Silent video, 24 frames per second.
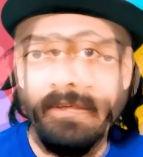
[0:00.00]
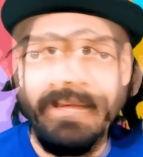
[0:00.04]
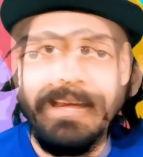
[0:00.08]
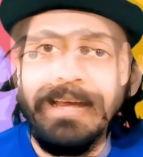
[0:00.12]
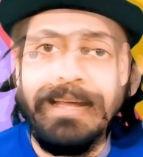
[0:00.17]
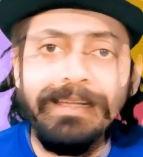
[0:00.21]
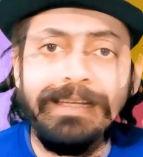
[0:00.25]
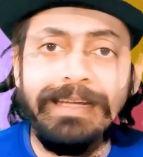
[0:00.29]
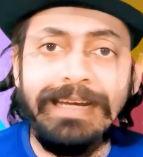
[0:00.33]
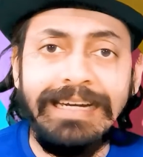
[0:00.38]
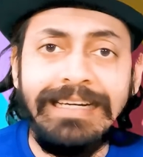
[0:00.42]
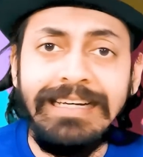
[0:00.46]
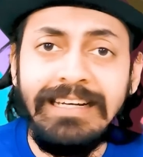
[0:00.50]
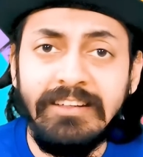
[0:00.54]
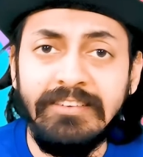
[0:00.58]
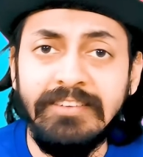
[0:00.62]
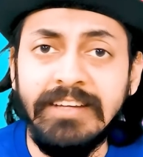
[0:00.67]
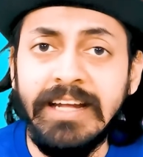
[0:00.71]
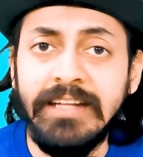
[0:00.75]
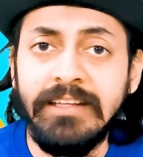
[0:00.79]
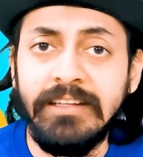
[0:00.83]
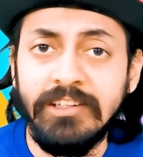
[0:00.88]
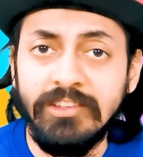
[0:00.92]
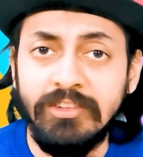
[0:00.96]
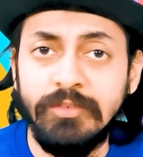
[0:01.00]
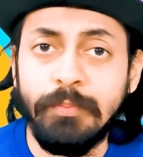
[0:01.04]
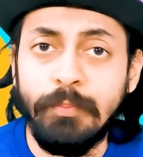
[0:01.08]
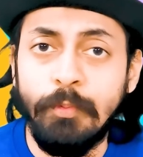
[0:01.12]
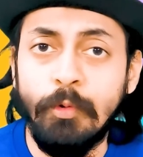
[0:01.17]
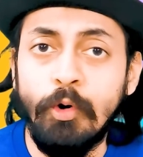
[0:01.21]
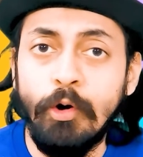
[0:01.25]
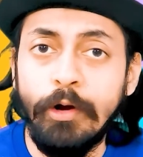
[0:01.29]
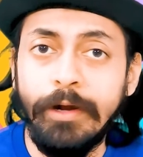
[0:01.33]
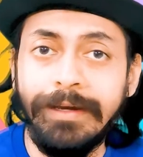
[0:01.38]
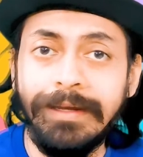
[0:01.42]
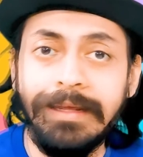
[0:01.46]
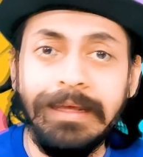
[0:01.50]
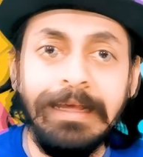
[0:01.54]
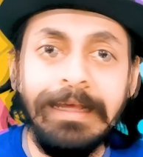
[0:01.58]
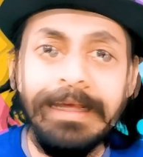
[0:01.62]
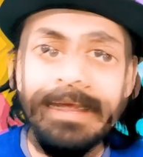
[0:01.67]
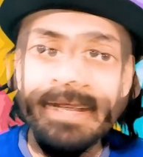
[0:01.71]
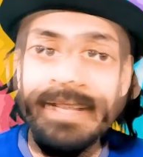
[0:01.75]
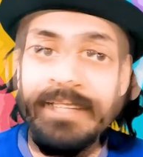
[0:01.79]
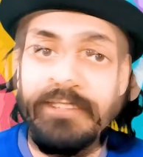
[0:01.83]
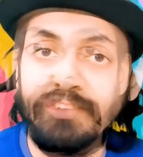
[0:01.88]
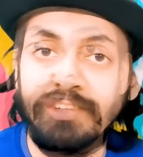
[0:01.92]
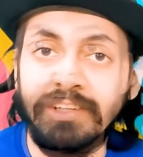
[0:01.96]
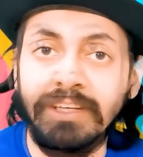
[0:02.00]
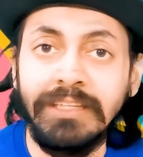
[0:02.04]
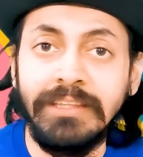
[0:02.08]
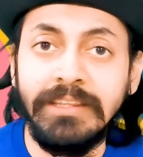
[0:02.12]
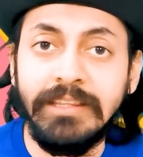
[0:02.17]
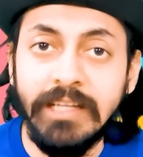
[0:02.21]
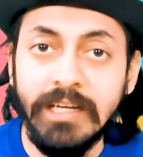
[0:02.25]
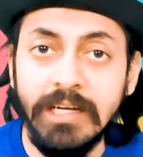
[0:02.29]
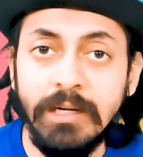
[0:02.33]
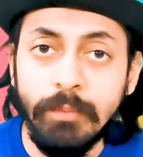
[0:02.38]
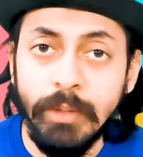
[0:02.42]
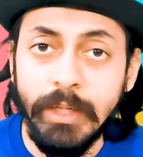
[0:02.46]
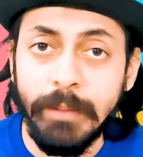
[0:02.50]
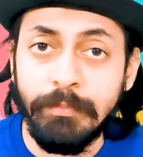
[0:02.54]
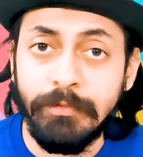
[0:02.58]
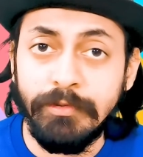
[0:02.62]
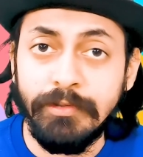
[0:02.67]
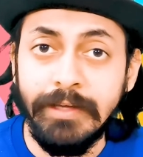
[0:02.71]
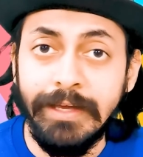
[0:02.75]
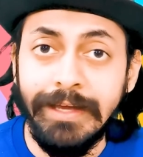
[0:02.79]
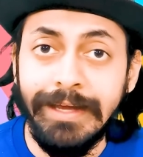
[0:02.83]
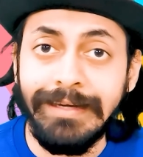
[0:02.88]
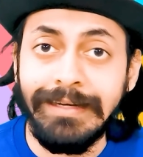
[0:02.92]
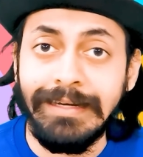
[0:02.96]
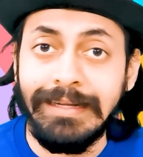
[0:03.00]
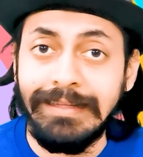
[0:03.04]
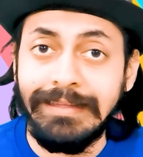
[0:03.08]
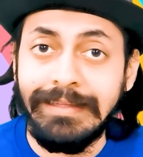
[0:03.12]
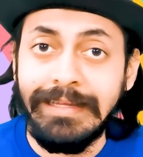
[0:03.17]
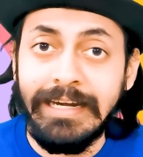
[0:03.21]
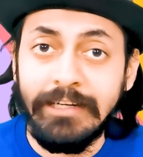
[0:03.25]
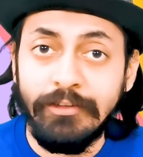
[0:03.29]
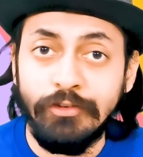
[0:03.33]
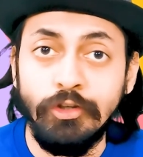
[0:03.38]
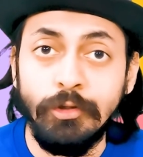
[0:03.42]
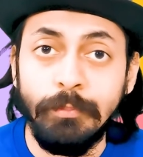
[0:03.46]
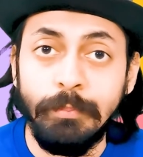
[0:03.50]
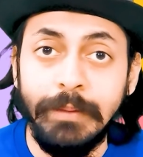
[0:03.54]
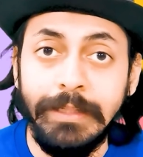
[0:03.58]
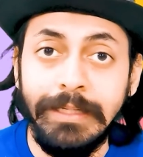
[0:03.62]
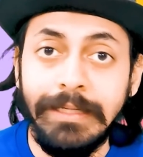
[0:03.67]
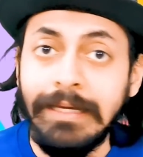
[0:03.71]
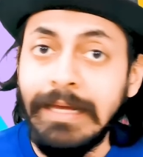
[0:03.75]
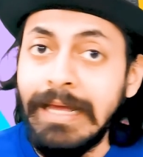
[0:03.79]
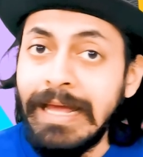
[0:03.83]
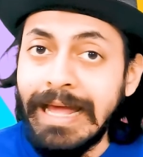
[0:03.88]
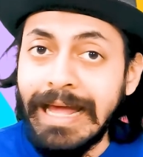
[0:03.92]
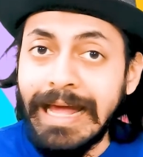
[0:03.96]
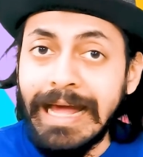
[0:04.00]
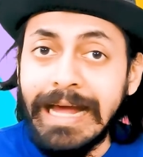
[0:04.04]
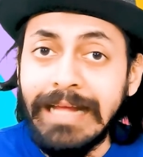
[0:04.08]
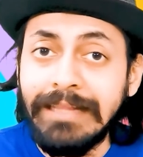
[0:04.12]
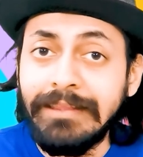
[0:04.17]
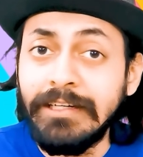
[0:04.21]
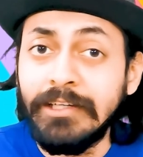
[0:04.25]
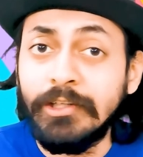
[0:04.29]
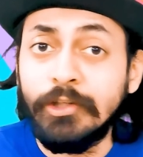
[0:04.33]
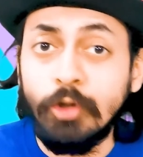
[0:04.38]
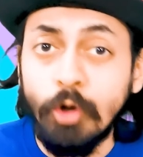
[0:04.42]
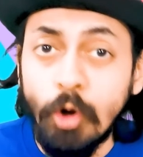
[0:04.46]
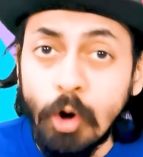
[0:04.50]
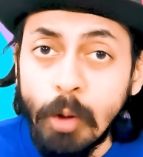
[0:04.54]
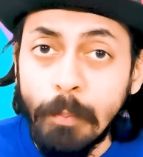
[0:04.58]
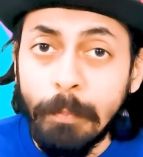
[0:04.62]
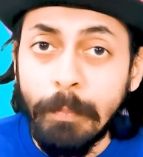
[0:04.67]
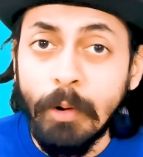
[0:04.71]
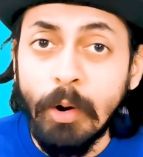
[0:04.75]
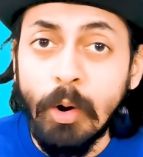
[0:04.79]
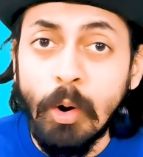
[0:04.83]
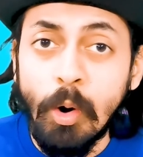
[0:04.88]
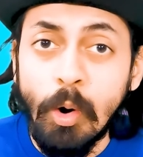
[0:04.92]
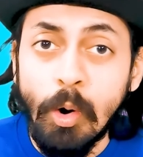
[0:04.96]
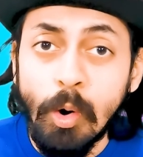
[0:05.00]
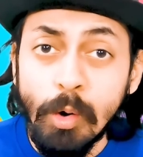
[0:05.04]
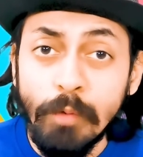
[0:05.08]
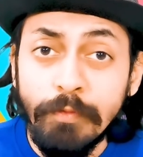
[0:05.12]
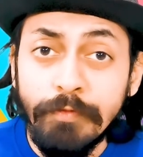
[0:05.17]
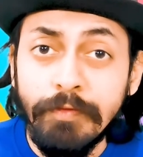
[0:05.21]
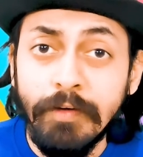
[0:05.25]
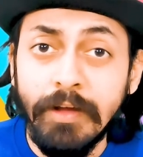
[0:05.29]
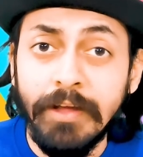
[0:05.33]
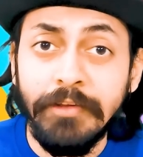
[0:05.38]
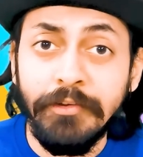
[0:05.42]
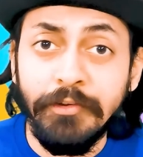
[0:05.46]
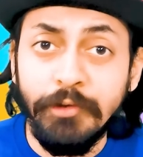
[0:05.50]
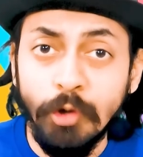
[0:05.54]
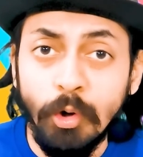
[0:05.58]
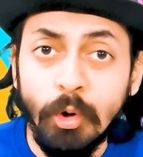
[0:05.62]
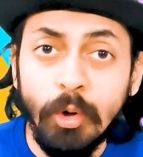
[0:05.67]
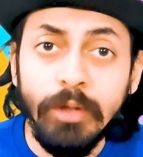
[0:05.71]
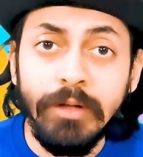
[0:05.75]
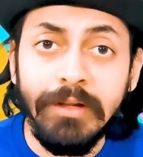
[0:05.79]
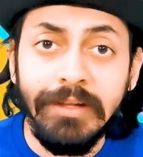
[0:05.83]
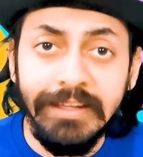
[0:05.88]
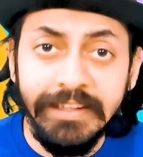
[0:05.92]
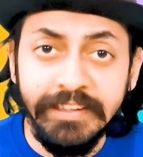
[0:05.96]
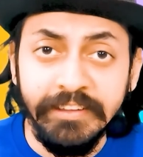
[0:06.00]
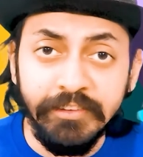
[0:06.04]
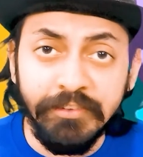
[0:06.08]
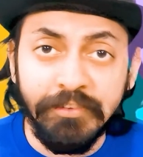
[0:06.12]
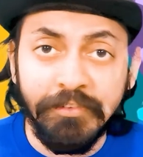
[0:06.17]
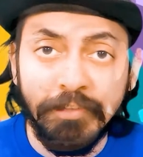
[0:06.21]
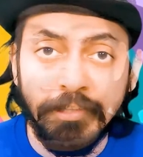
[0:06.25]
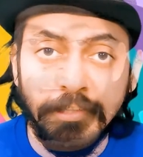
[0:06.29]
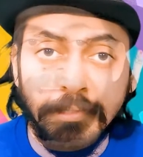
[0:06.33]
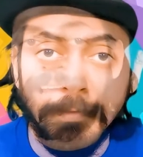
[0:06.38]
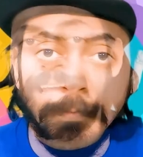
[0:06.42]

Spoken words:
and at least at this point, it's the website that should be at the top of your list.